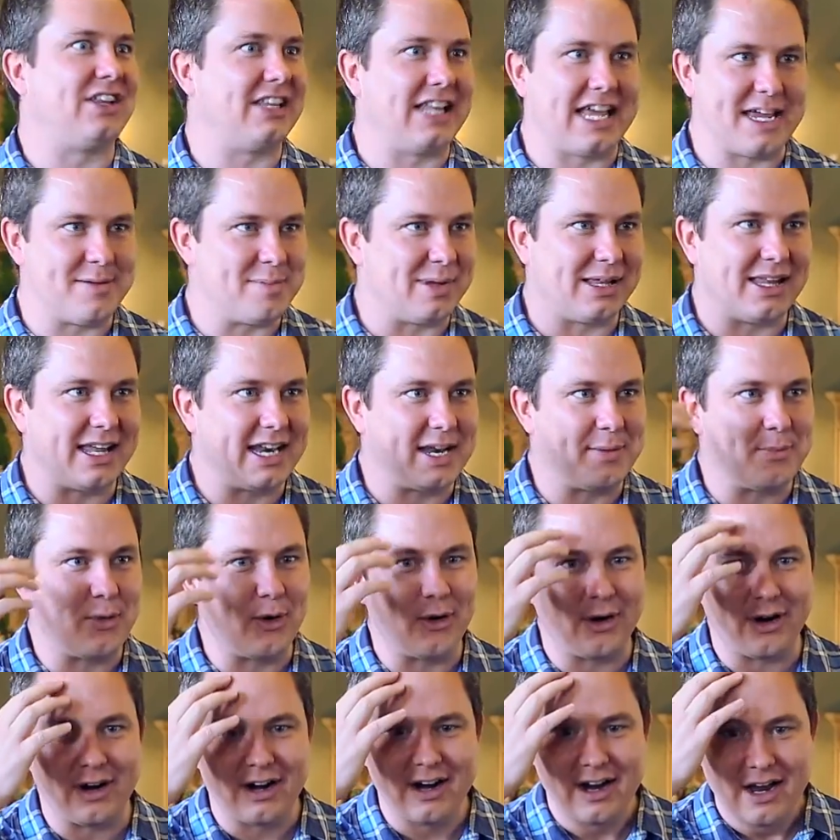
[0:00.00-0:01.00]
a label
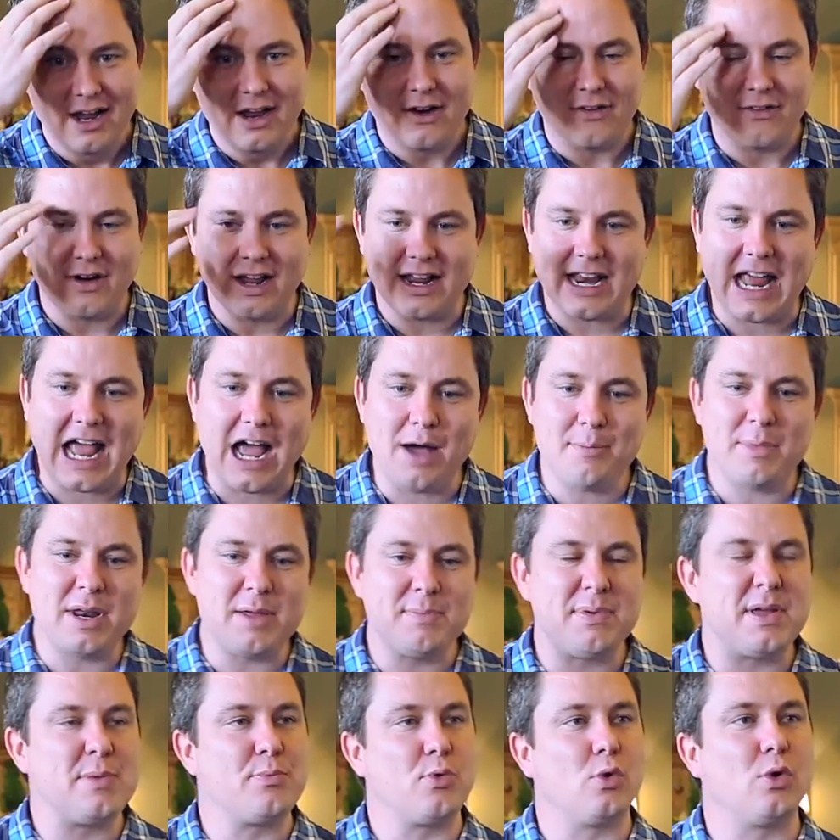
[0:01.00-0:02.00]
anymore, yeah. right? How many
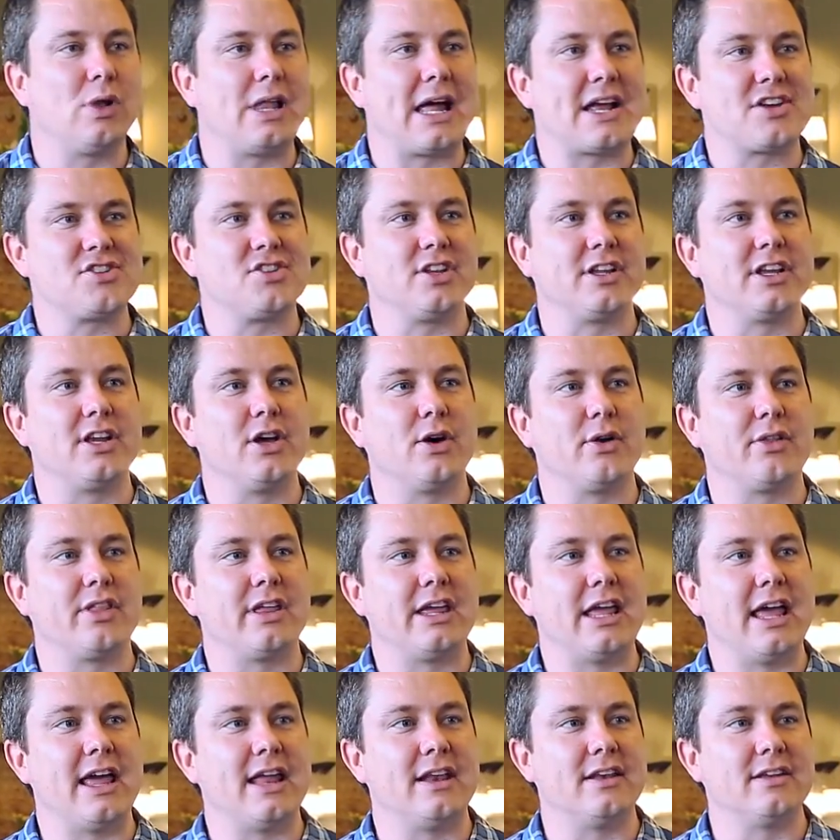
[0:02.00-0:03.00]
people will actually go to
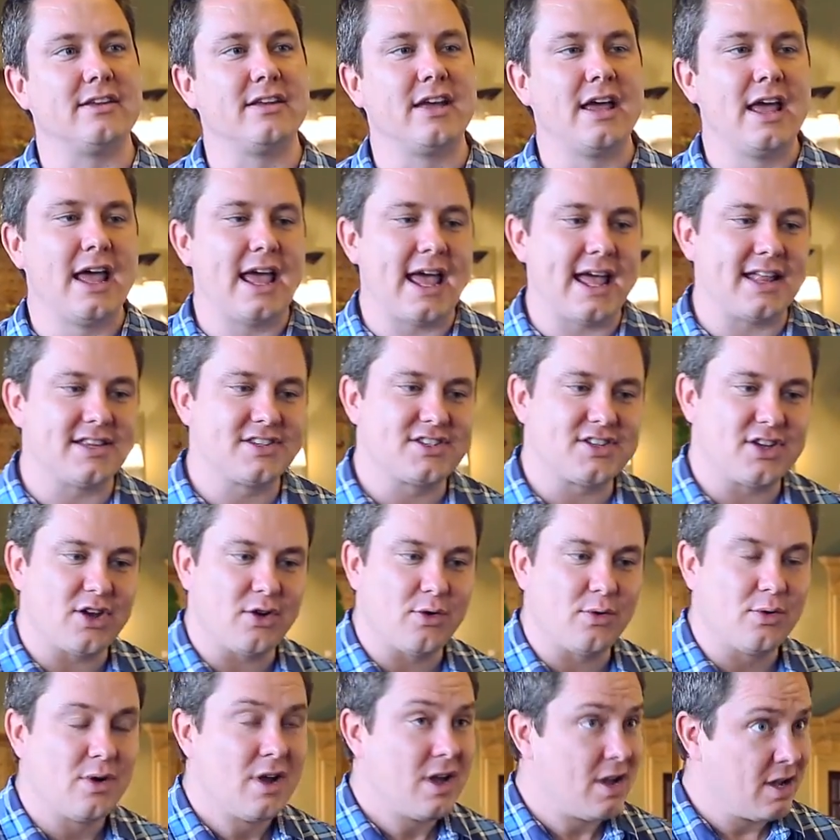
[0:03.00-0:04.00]
the end? And
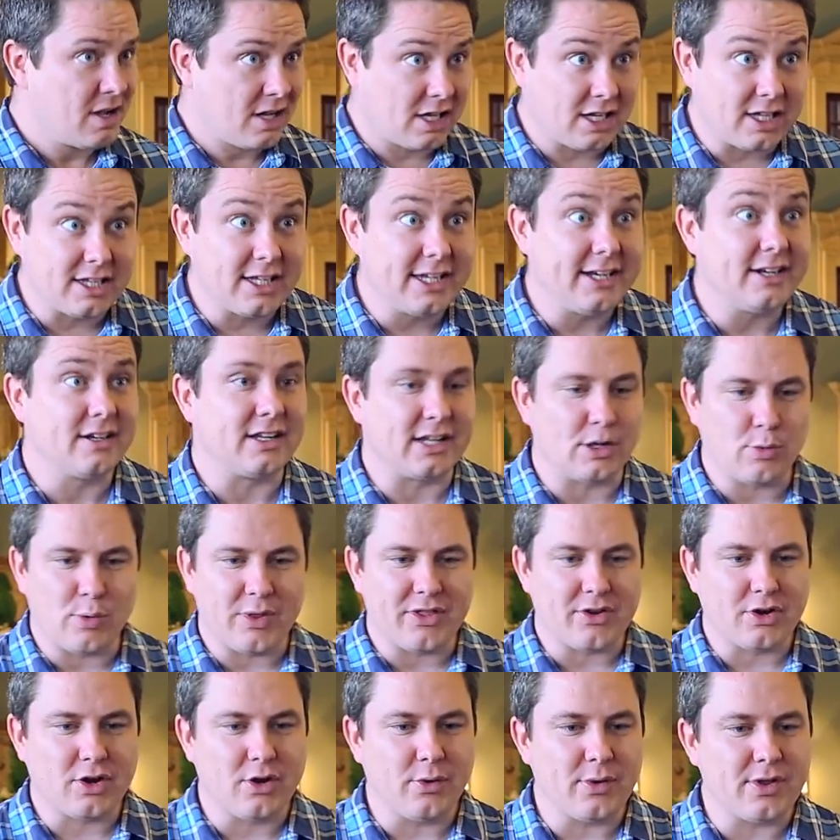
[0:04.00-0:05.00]
so clearly,
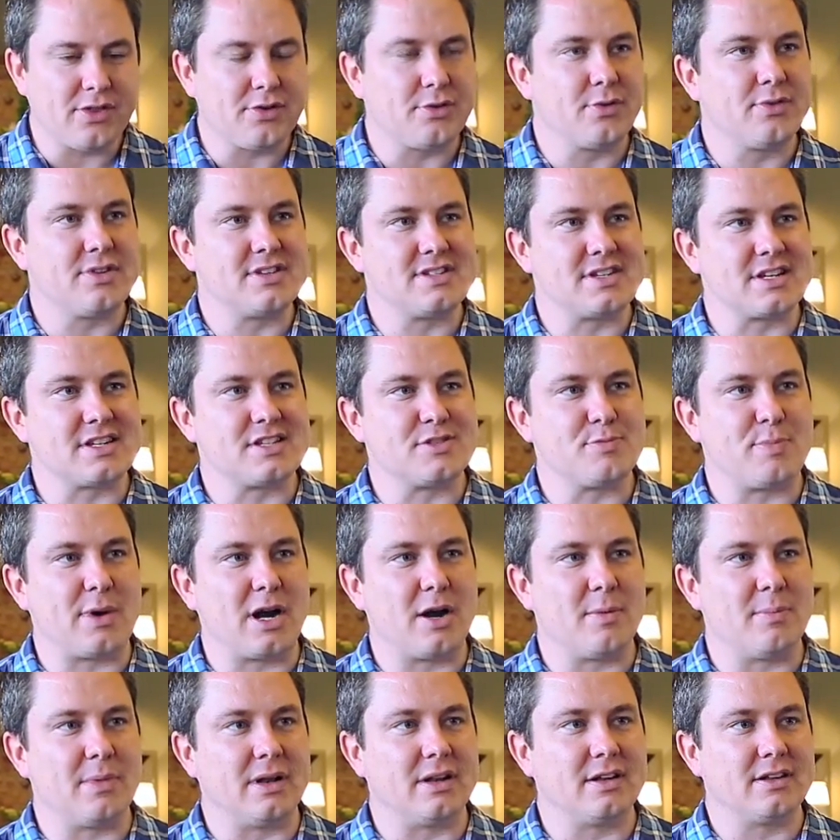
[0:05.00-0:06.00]
when they're going through this
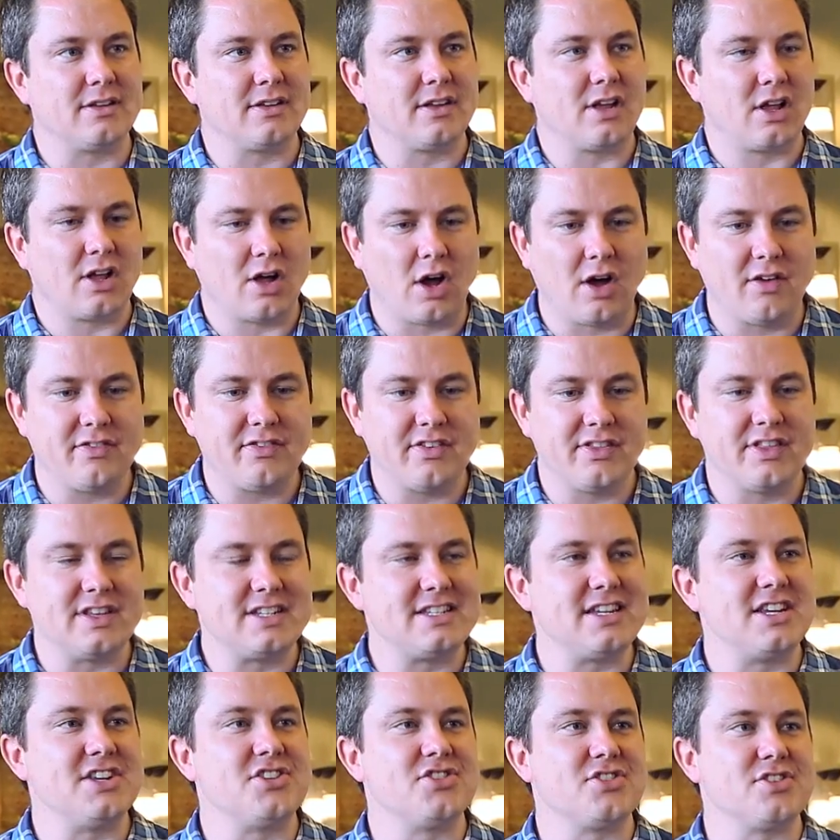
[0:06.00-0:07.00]
experiment, often the
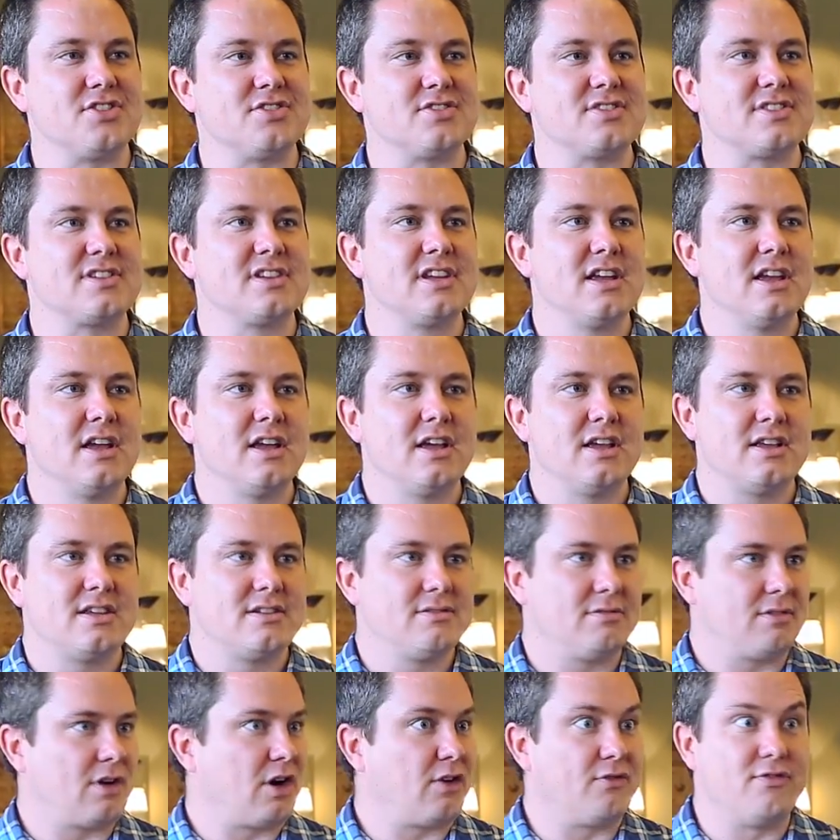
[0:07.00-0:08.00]
teachers
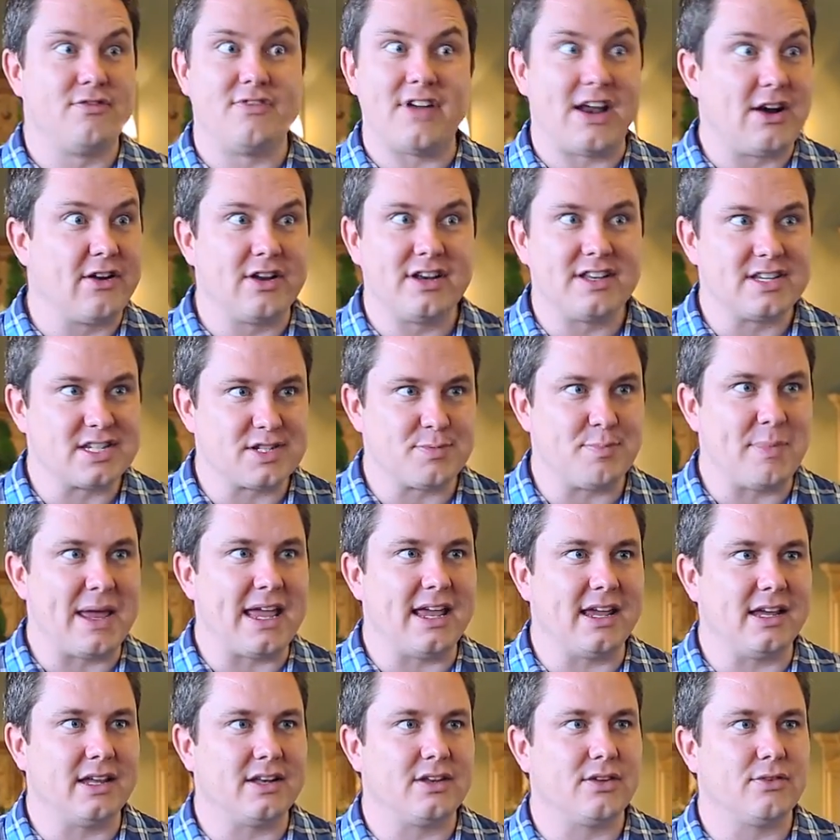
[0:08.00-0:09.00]
are very
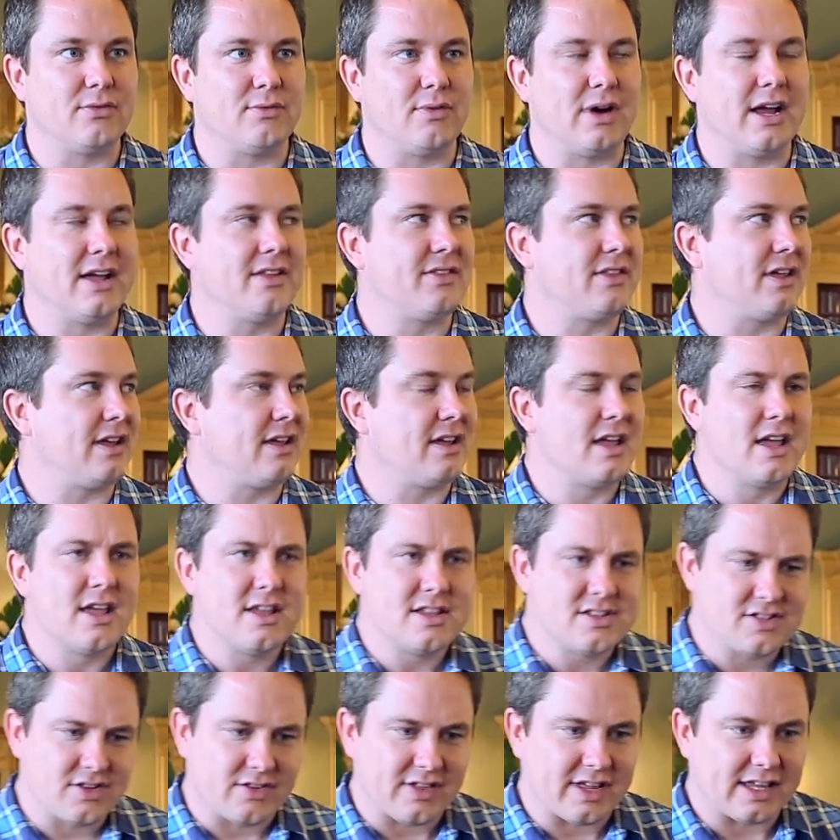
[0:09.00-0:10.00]
dismayed, right?
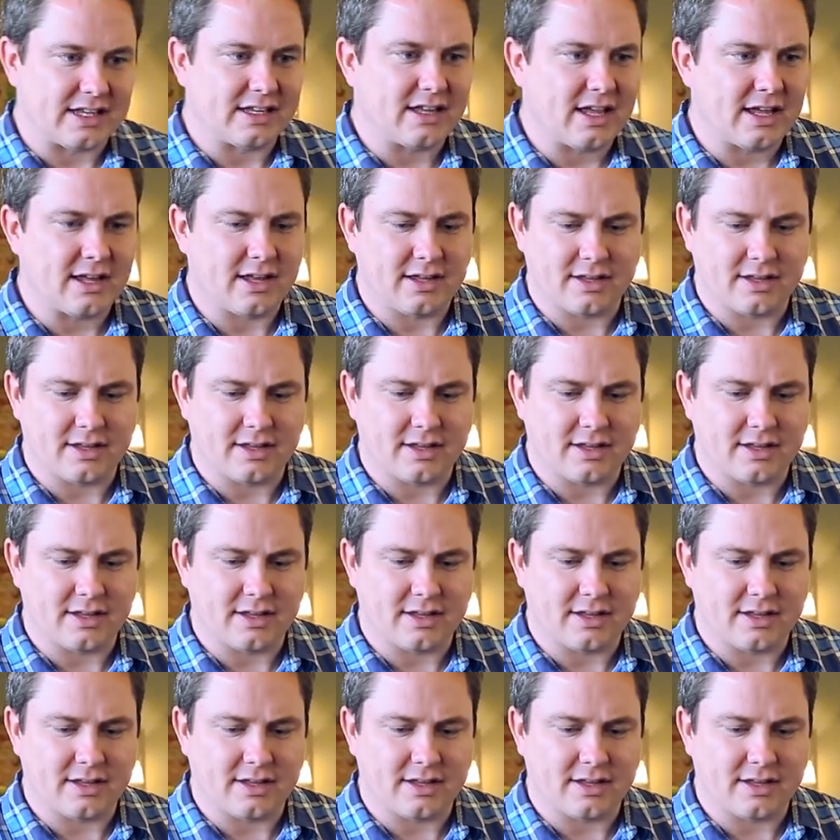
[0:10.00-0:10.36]
So they